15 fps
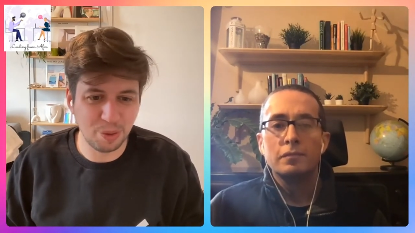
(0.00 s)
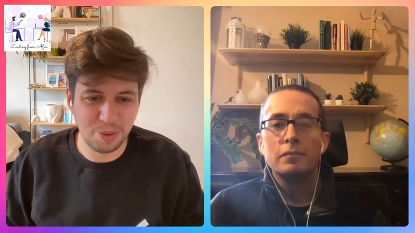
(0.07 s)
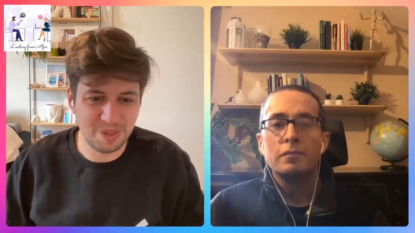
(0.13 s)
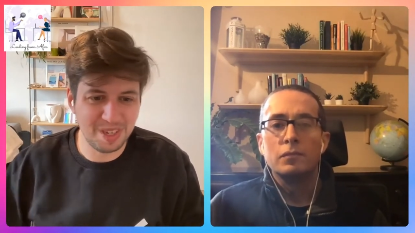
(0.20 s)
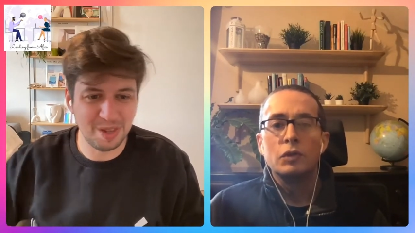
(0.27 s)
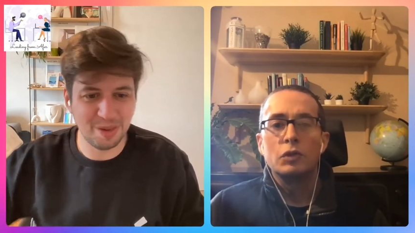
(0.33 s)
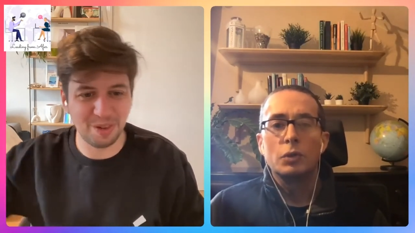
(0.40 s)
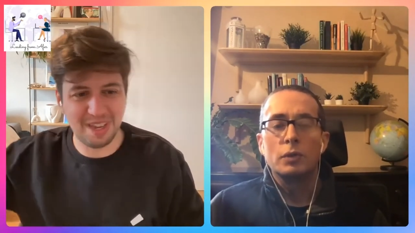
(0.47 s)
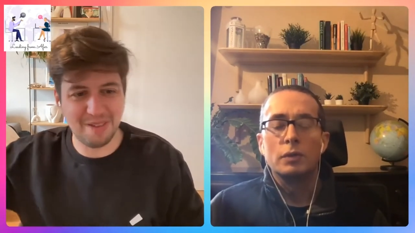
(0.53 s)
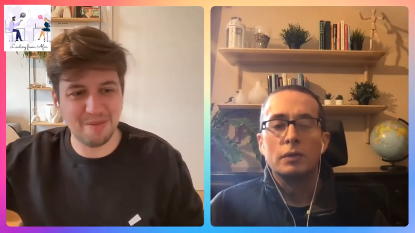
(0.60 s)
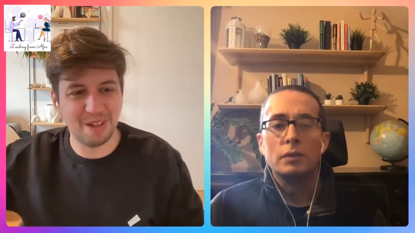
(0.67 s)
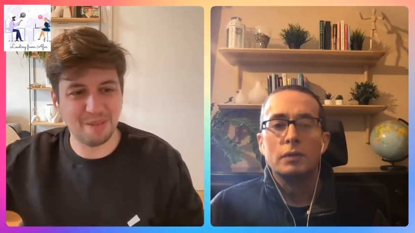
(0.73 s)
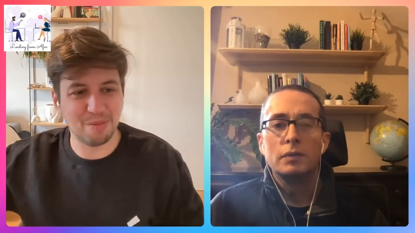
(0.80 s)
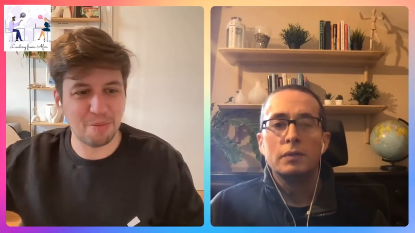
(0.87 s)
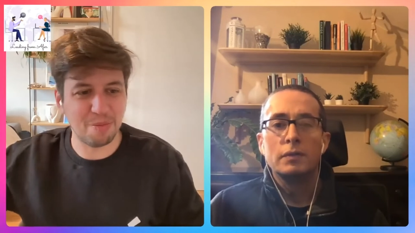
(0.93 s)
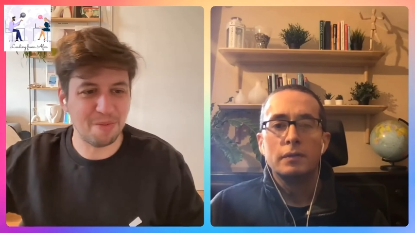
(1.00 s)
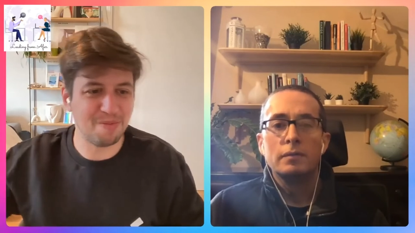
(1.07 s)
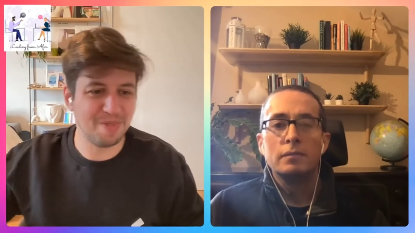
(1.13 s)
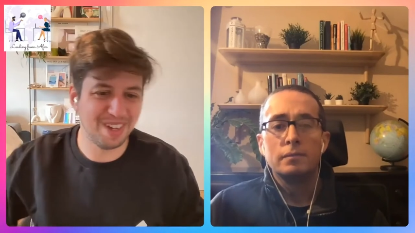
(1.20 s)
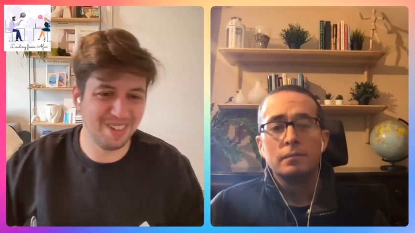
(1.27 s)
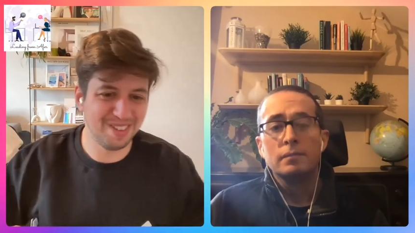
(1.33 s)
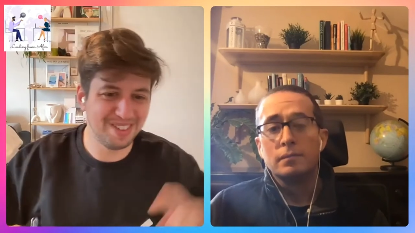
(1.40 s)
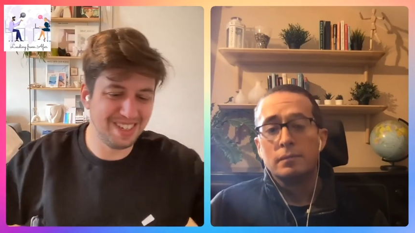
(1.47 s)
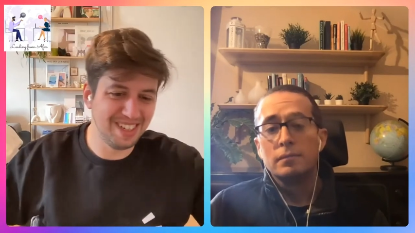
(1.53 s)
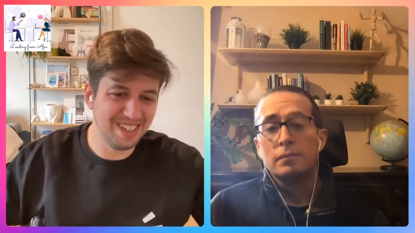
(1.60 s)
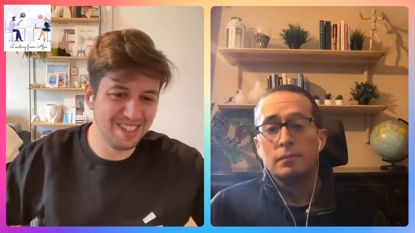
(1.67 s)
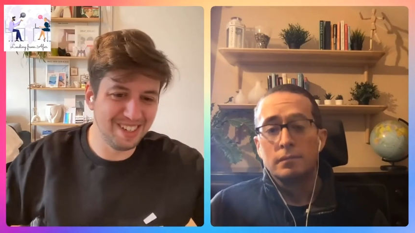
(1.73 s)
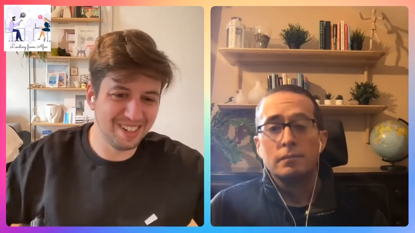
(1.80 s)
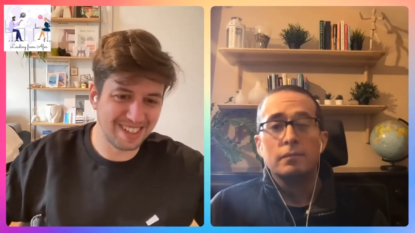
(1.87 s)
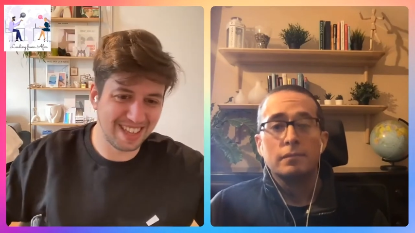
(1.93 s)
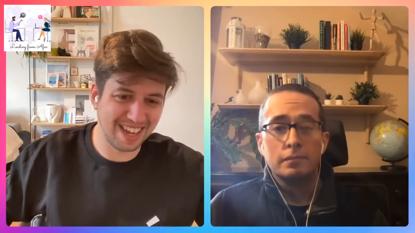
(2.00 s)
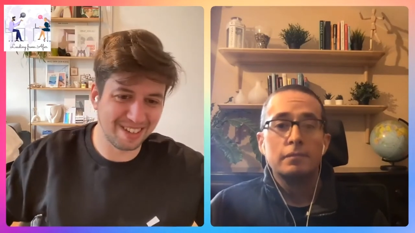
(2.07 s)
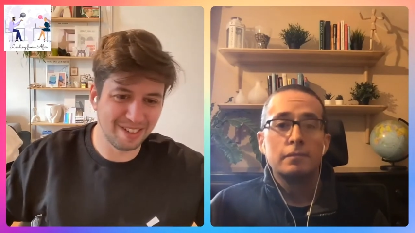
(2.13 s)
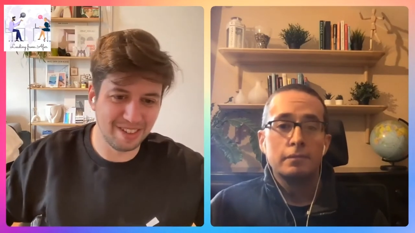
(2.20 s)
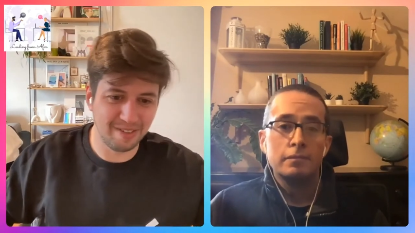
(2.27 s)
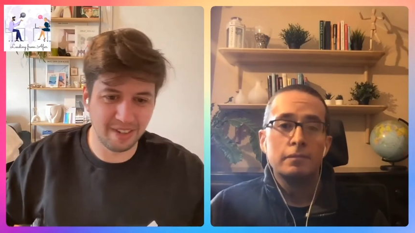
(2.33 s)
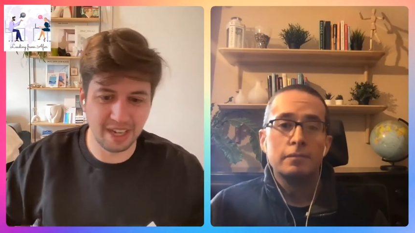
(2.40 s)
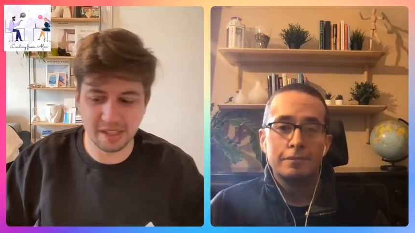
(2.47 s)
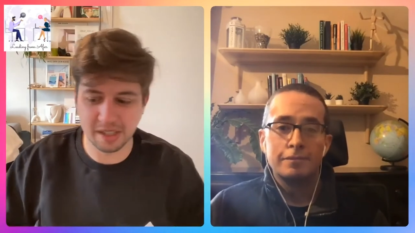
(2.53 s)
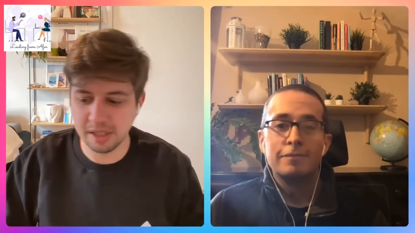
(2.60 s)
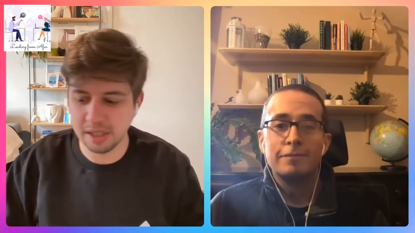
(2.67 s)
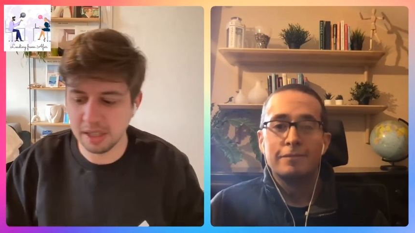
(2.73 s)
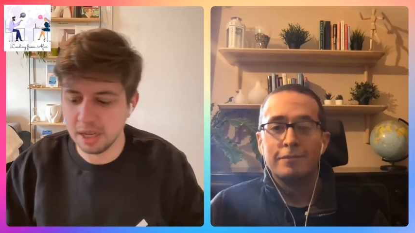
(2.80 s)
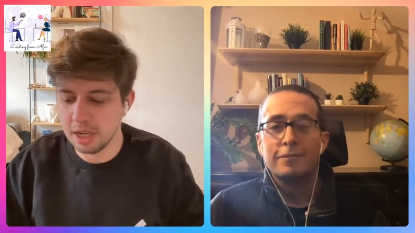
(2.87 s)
Speaker 1: You see your email pop up and you see a Slack notification.